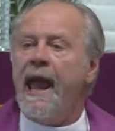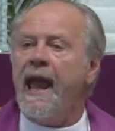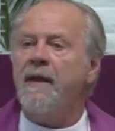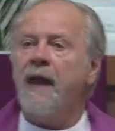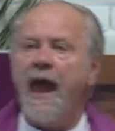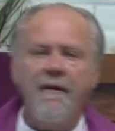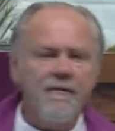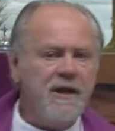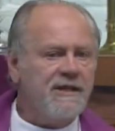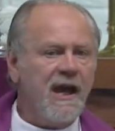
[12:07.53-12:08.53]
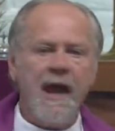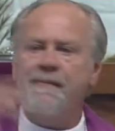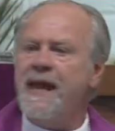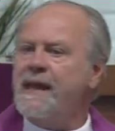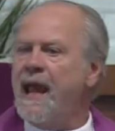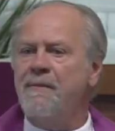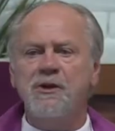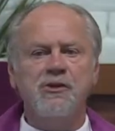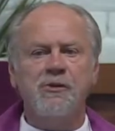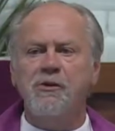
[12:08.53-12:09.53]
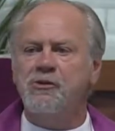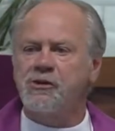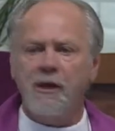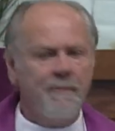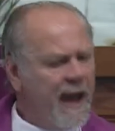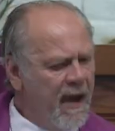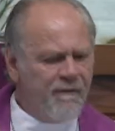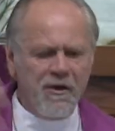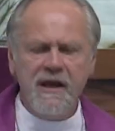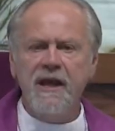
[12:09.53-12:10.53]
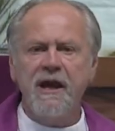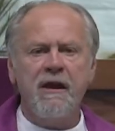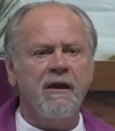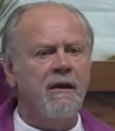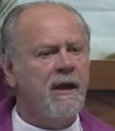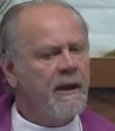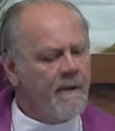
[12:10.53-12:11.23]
And every time they came to Jerusalem, every year,